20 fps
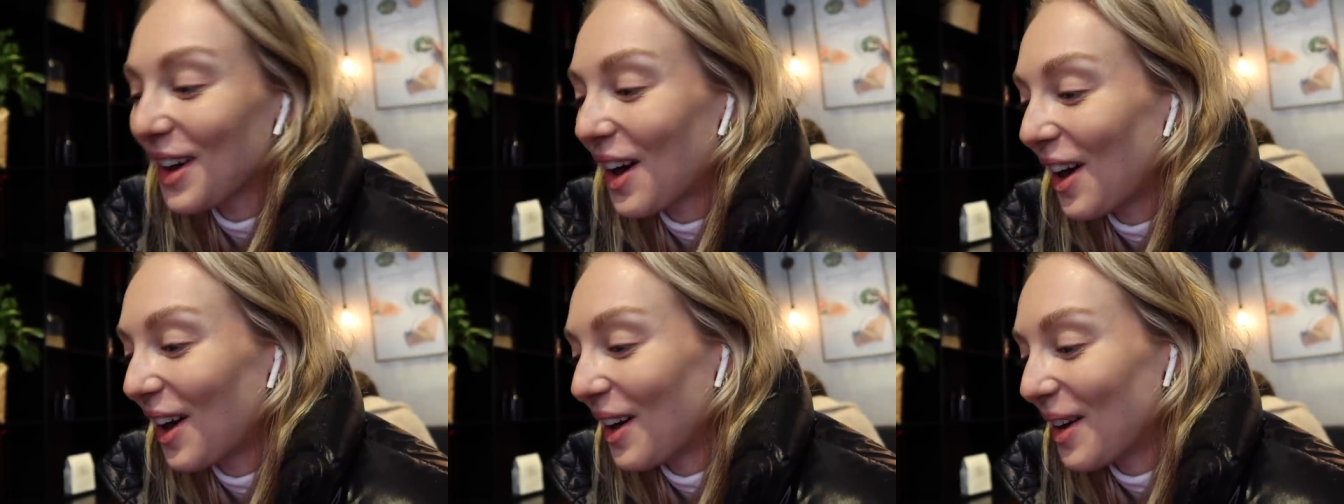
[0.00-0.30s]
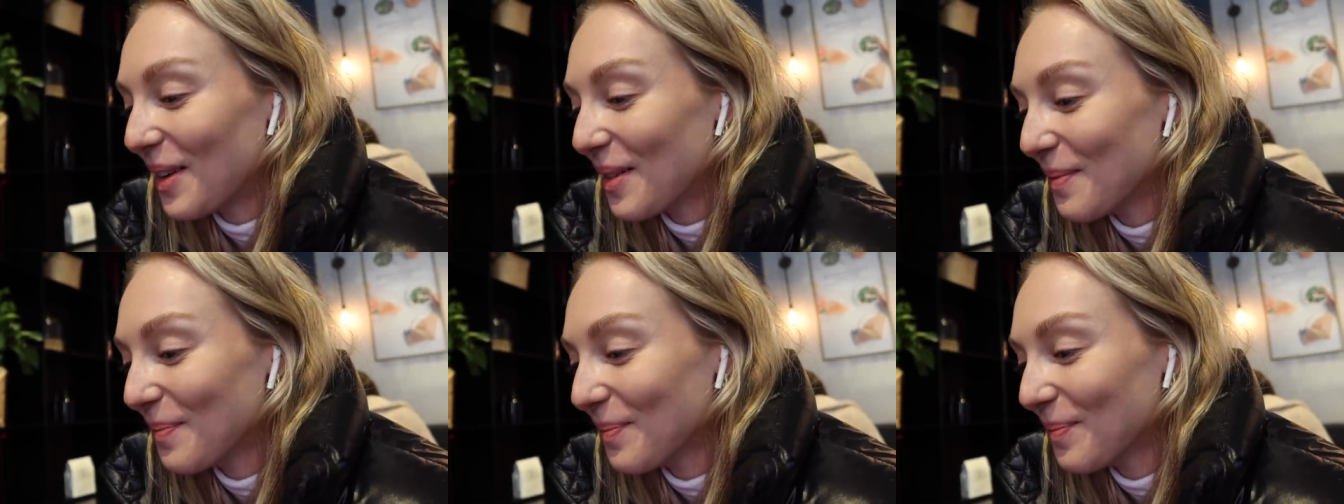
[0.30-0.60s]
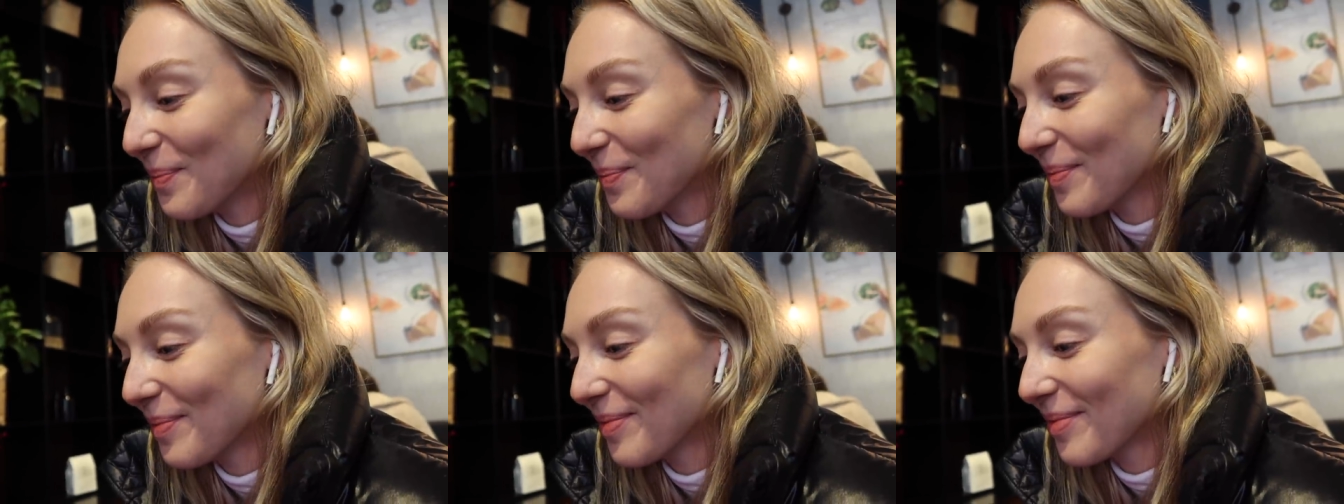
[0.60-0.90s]
Um,
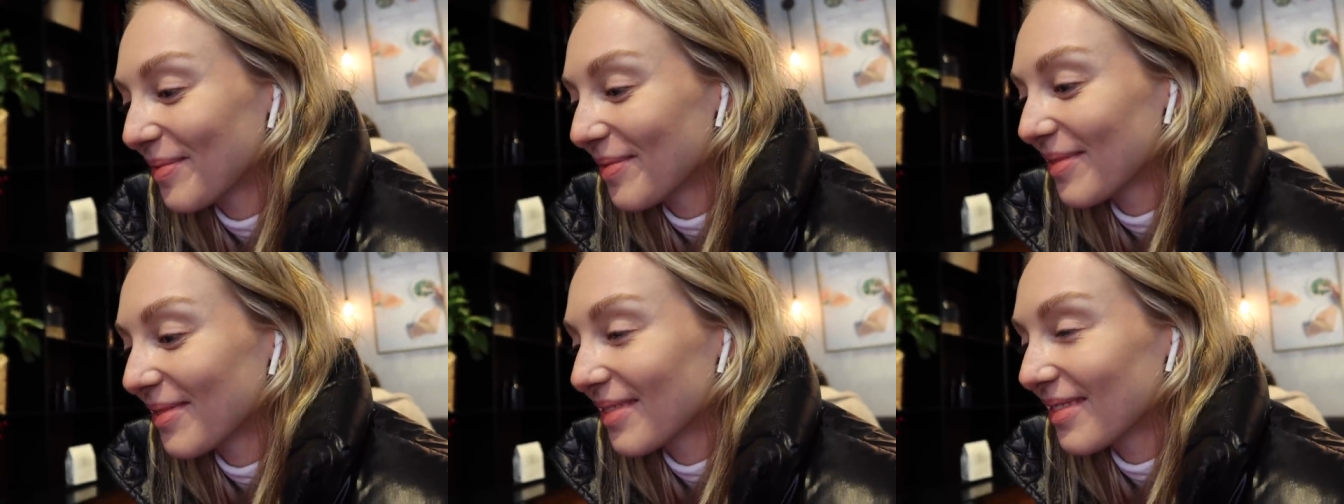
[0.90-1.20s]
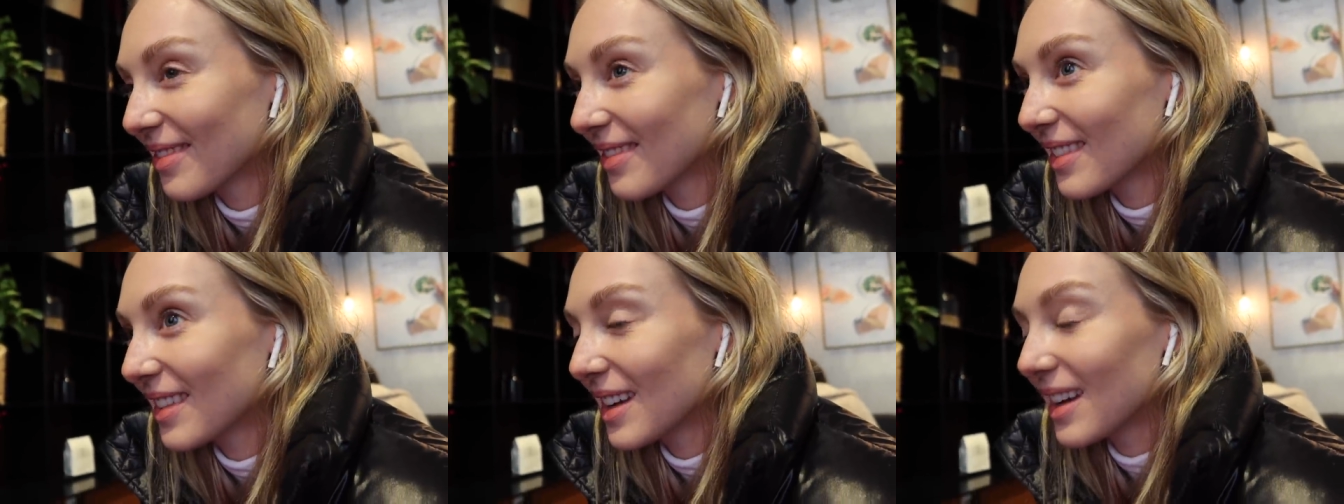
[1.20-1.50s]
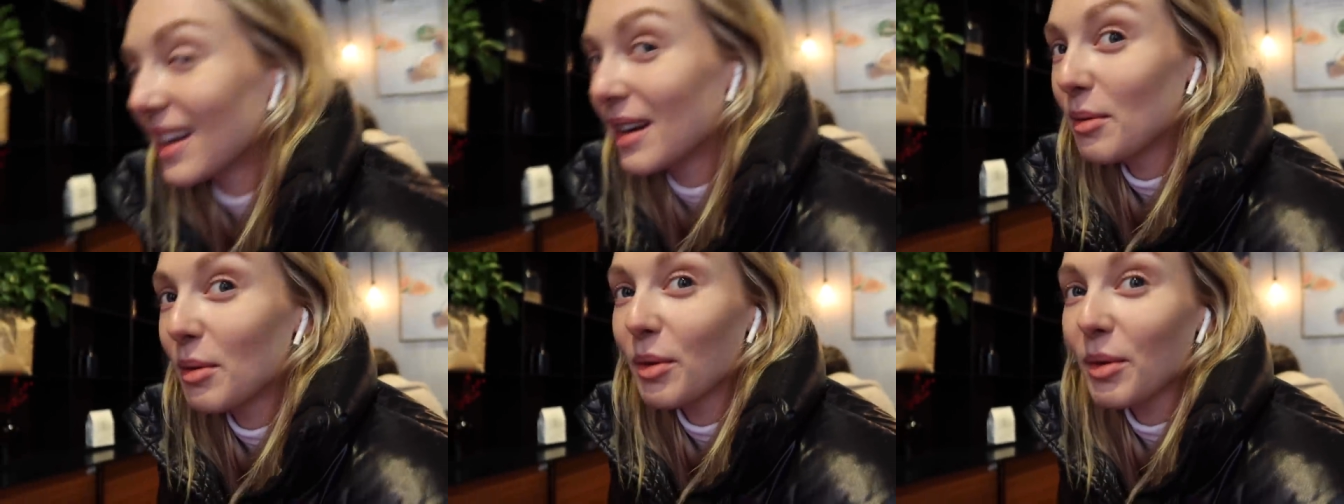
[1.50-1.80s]

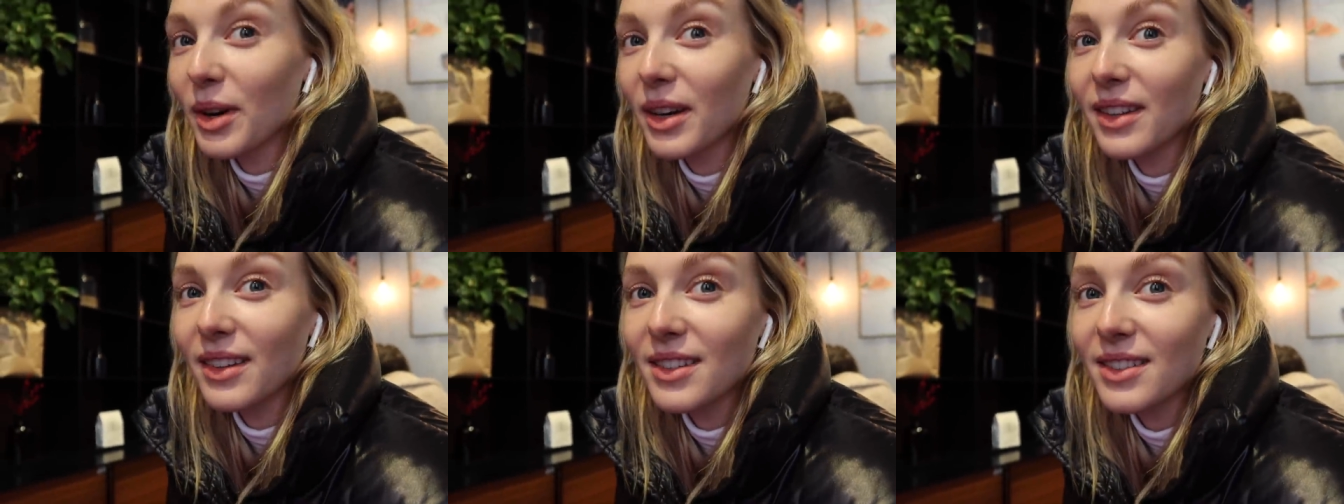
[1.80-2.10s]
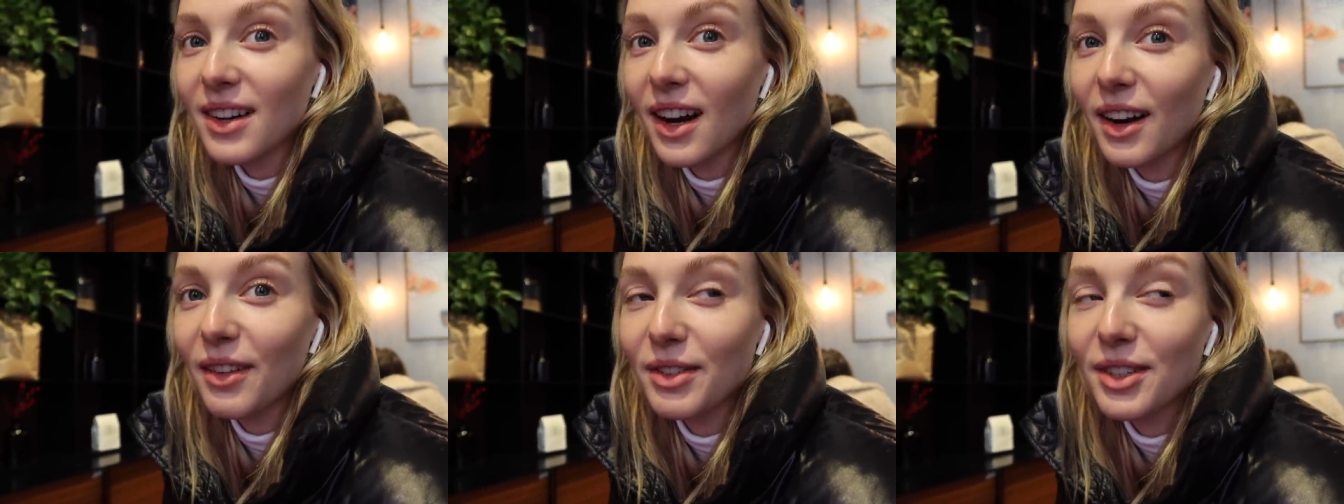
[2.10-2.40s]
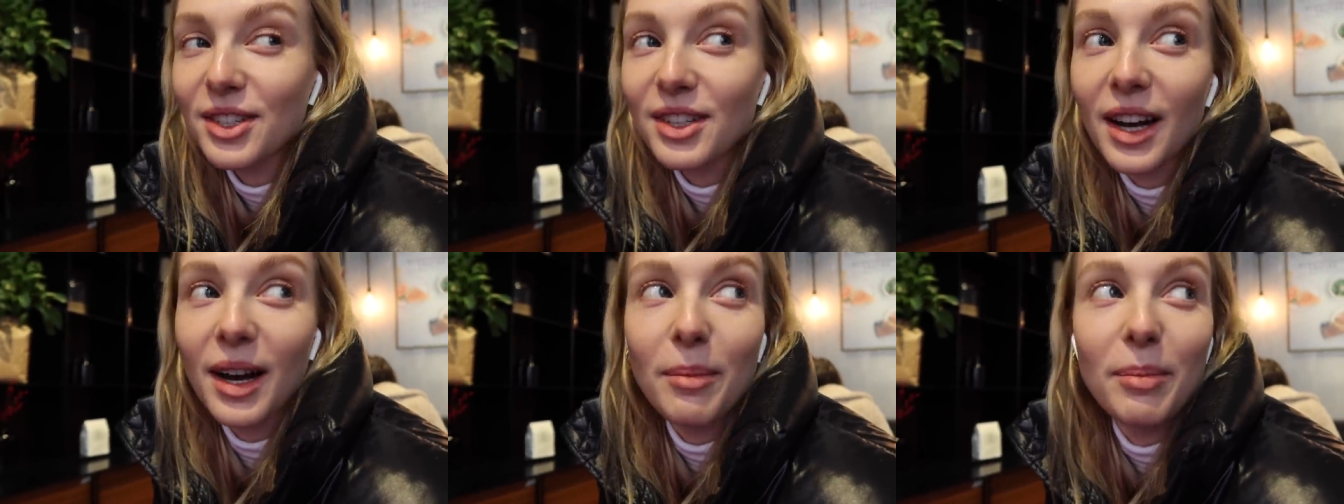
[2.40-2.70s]
we're in this coffee
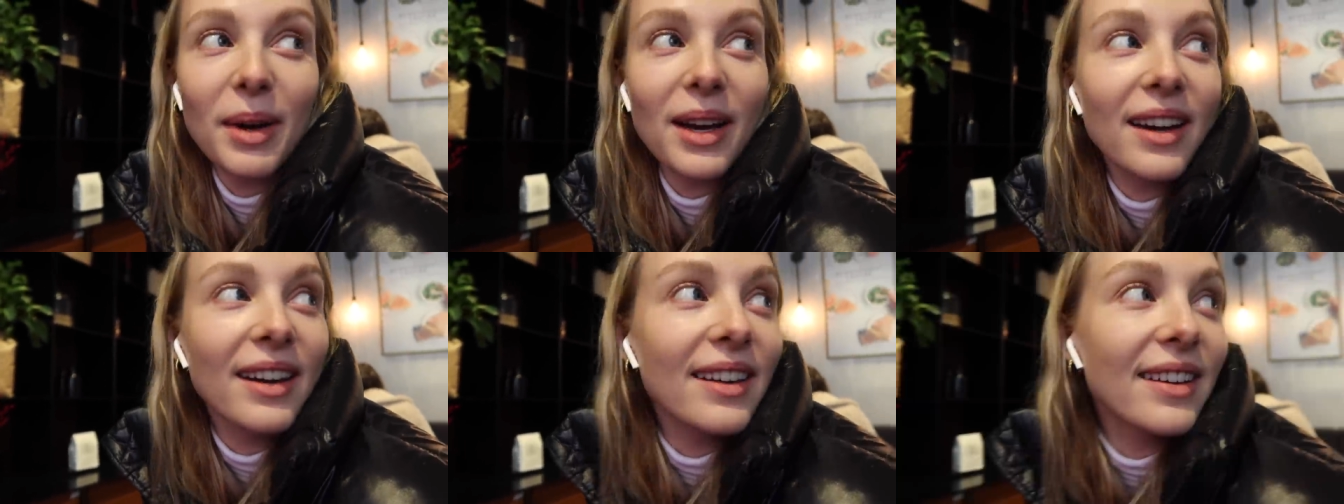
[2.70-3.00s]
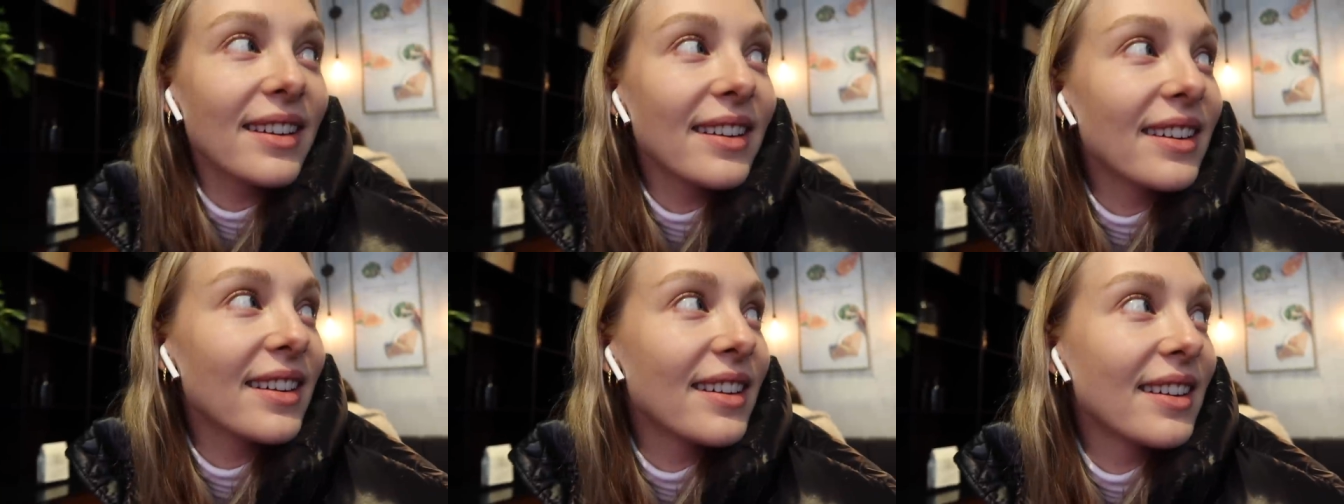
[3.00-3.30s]
shop and